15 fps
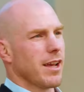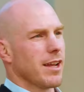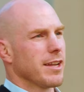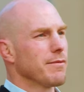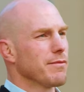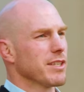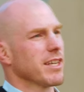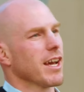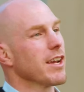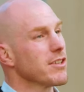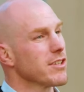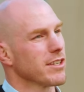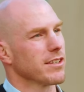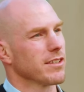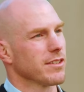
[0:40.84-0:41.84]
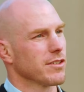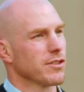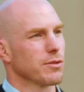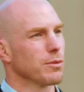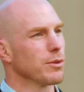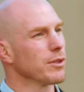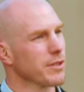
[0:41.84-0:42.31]
an invitation
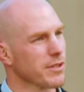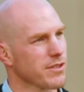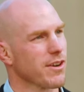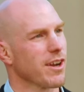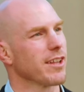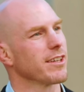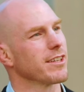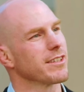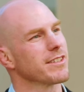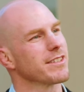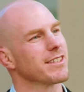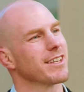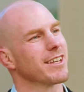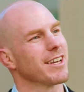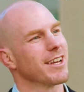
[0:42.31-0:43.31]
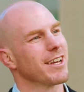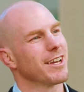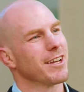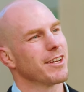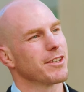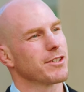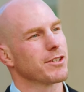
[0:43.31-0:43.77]
to all Australians
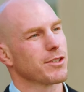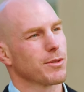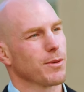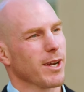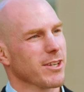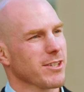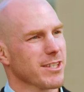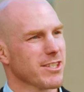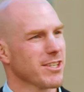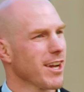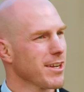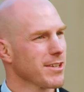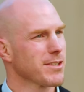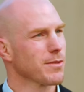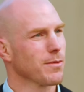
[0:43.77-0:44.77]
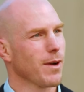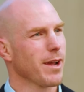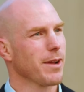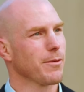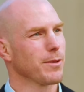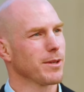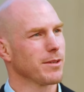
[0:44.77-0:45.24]
to actually change the
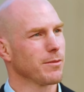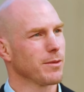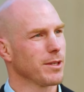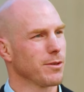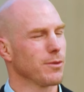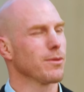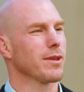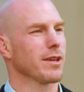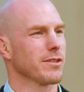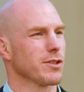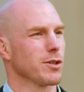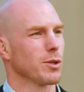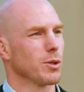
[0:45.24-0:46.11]
way we do things.